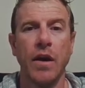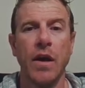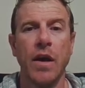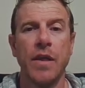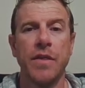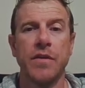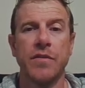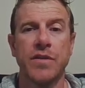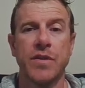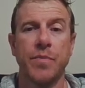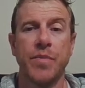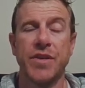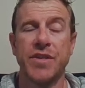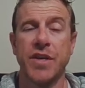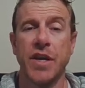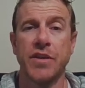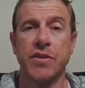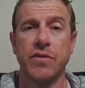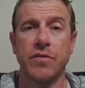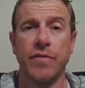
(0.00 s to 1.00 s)
There's a
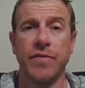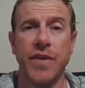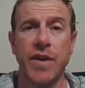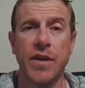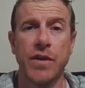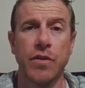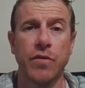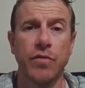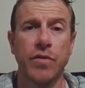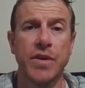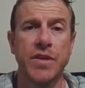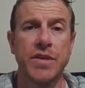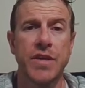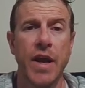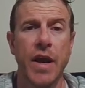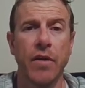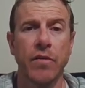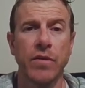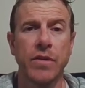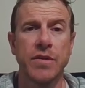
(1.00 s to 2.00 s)
potential for increased
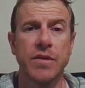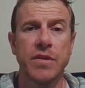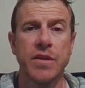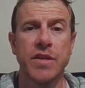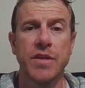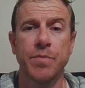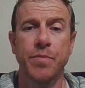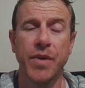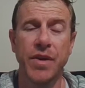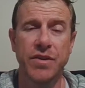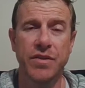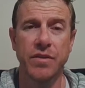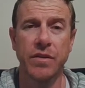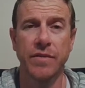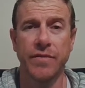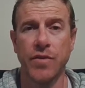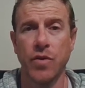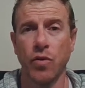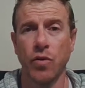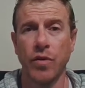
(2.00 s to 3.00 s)
errors, especially
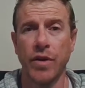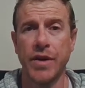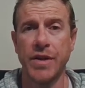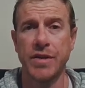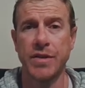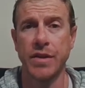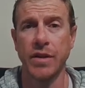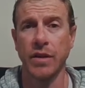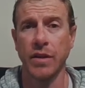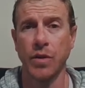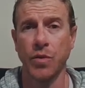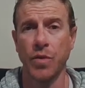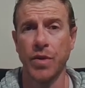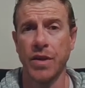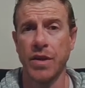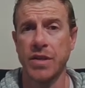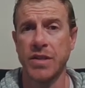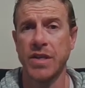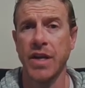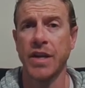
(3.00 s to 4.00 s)
if you're already dealing with
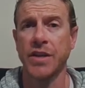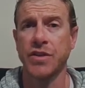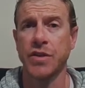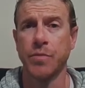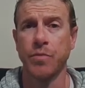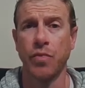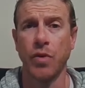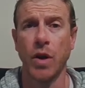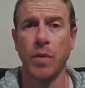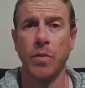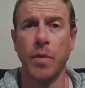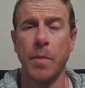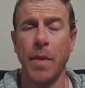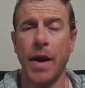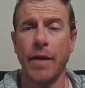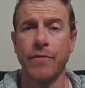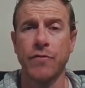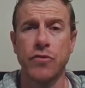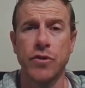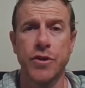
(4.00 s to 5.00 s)
an attention problem
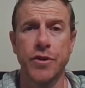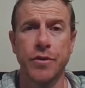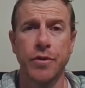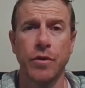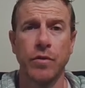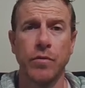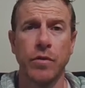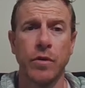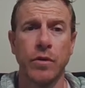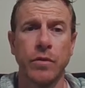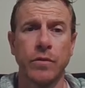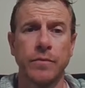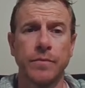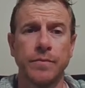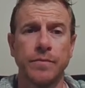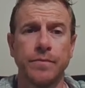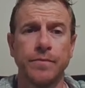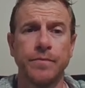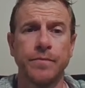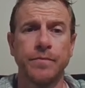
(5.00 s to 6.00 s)
after a stroke.
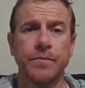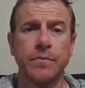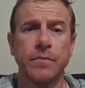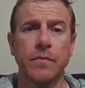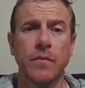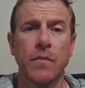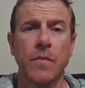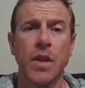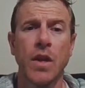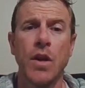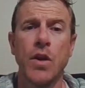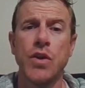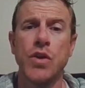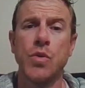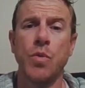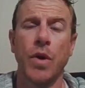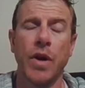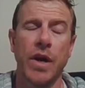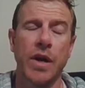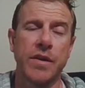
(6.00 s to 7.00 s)
You
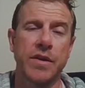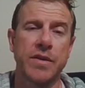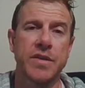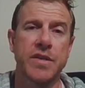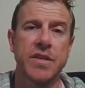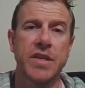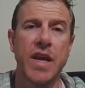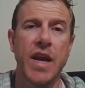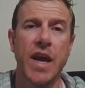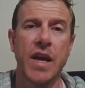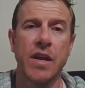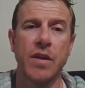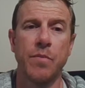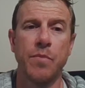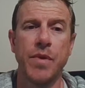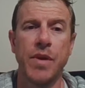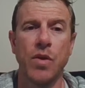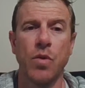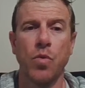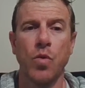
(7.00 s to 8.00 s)
want to understand and
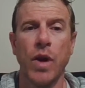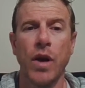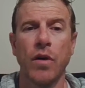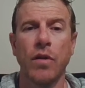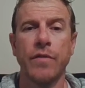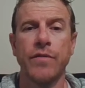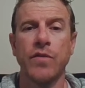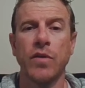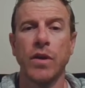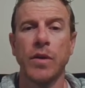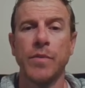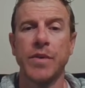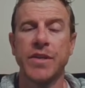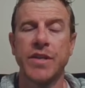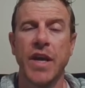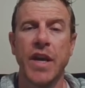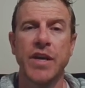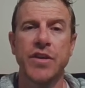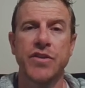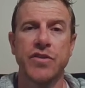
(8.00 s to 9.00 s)
be aware of your
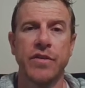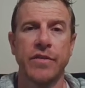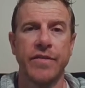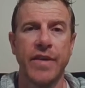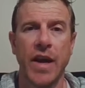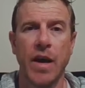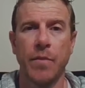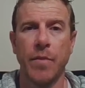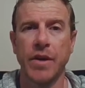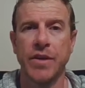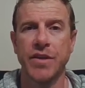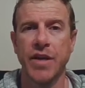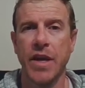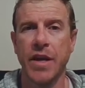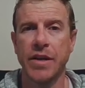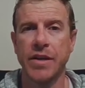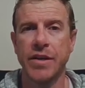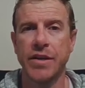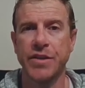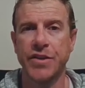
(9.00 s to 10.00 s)
limitation of how much
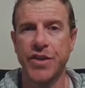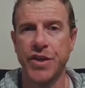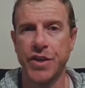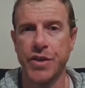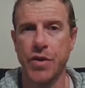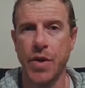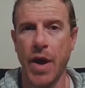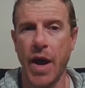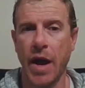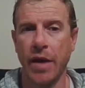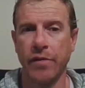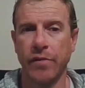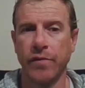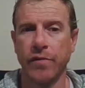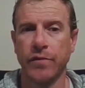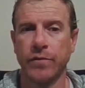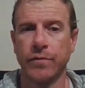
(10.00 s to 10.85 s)
energy you have.